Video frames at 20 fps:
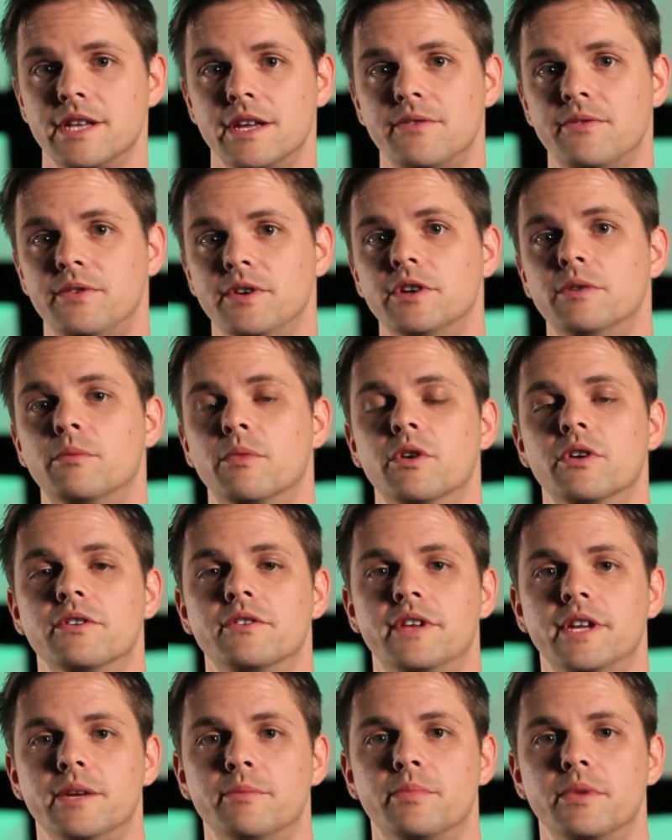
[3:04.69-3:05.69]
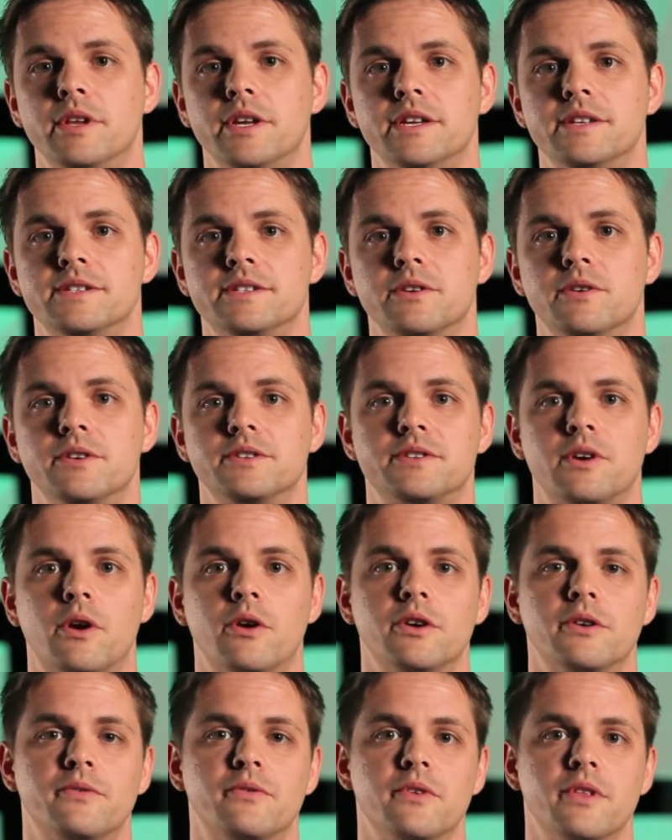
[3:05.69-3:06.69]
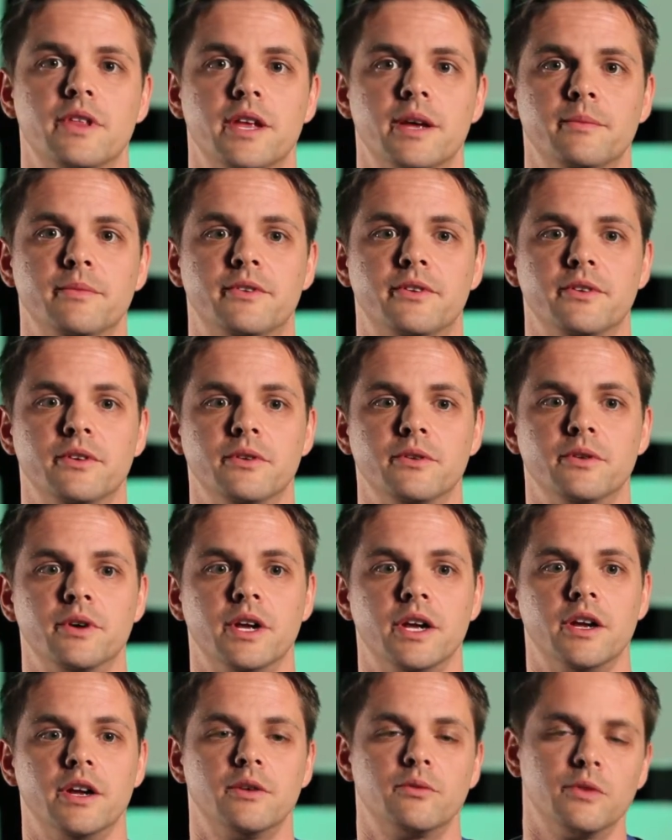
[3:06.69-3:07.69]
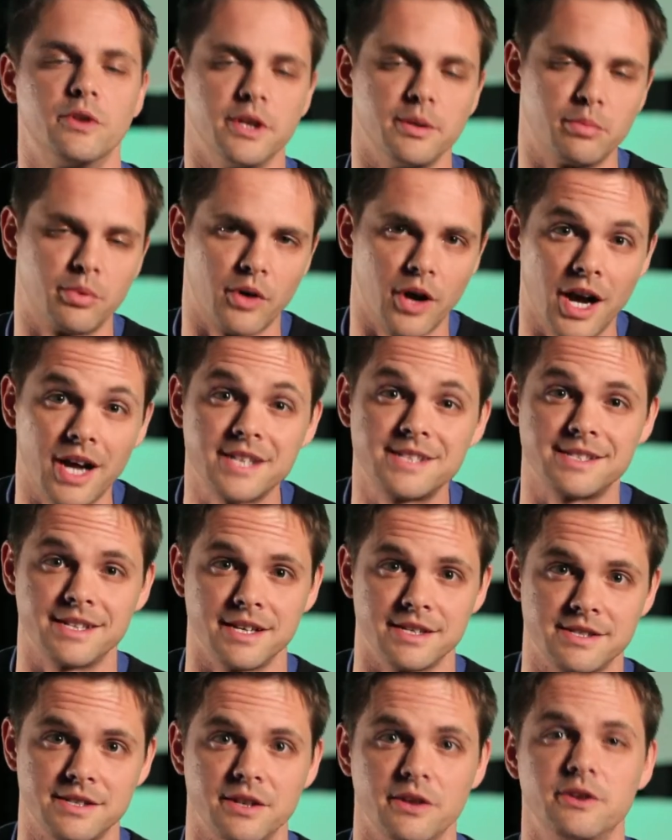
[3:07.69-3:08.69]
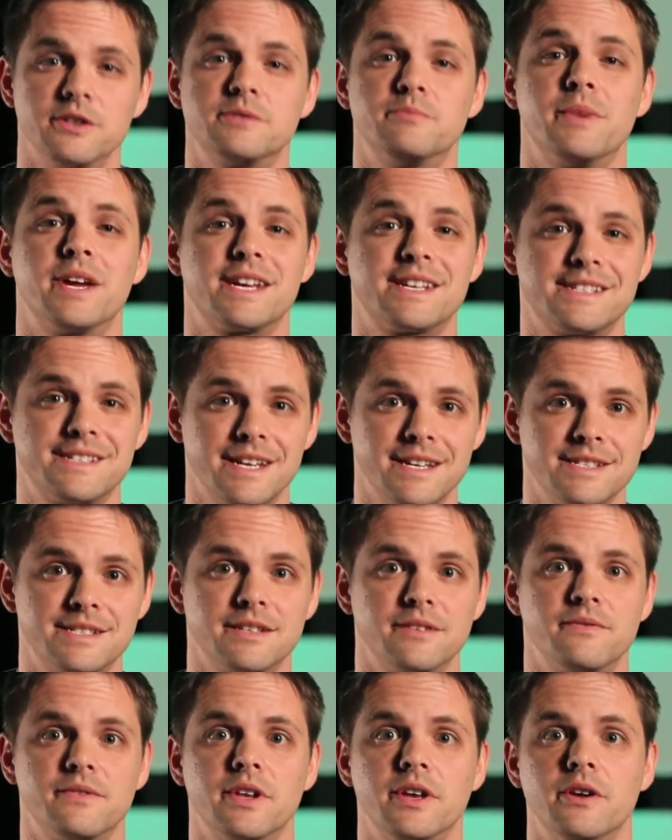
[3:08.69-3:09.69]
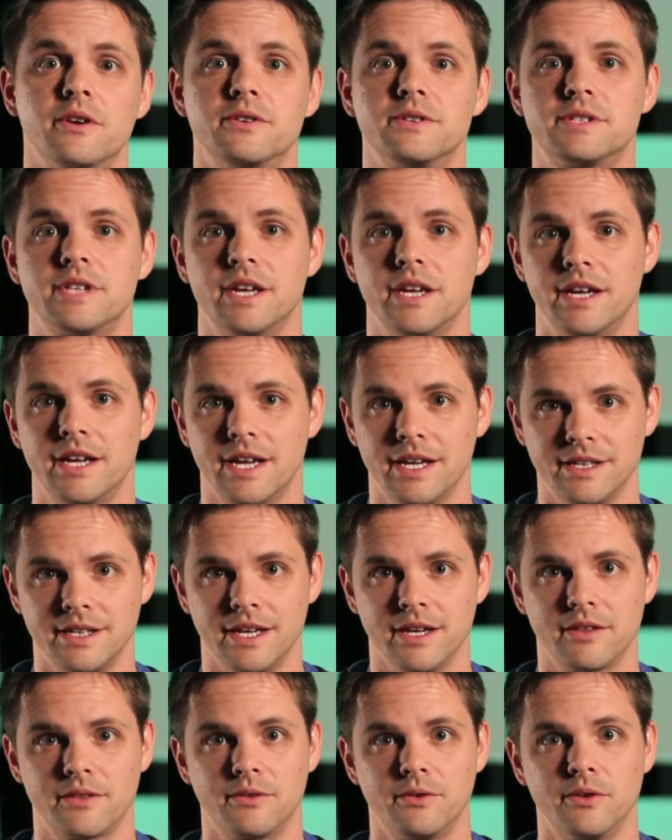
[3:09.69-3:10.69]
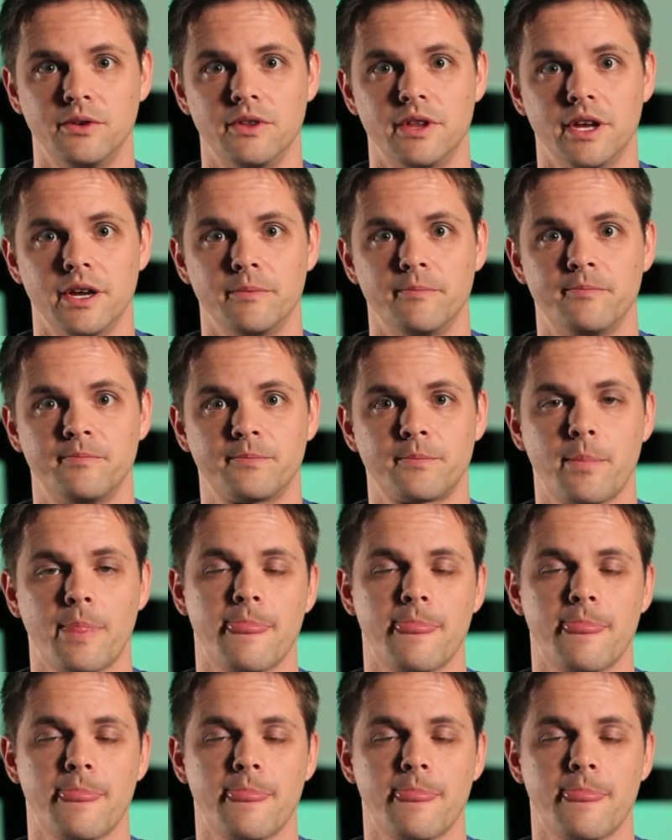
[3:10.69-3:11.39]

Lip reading: They feel more deeply, and so it's harder for them to really process those, make sense of those, and get through them.